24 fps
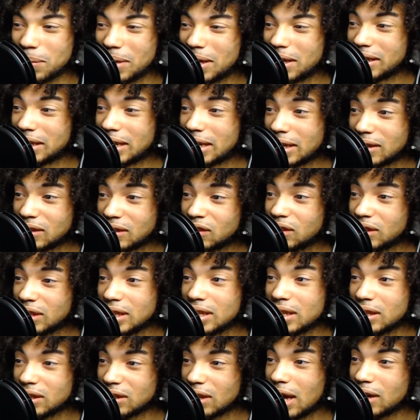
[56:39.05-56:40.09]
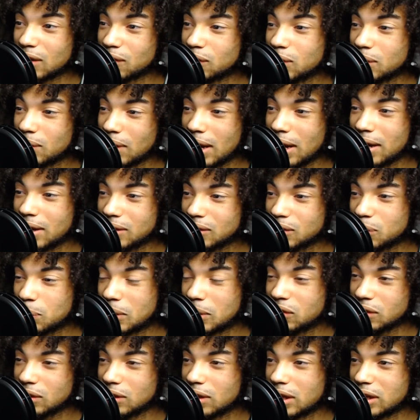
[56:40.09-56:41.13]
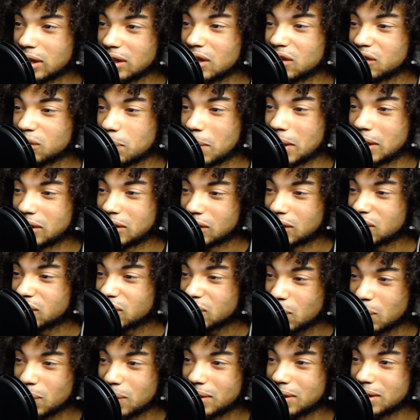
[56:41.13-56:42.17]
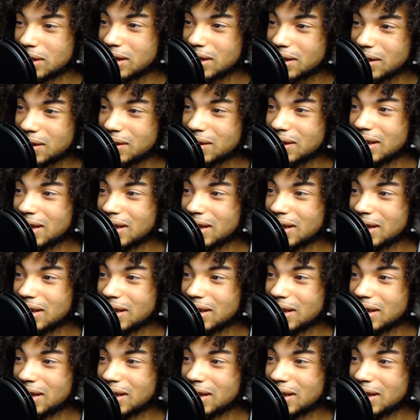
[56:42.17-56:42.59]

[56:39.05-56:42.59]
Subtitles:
And seeing a lot of you guys, especially a lot of you guys in my Discord in here,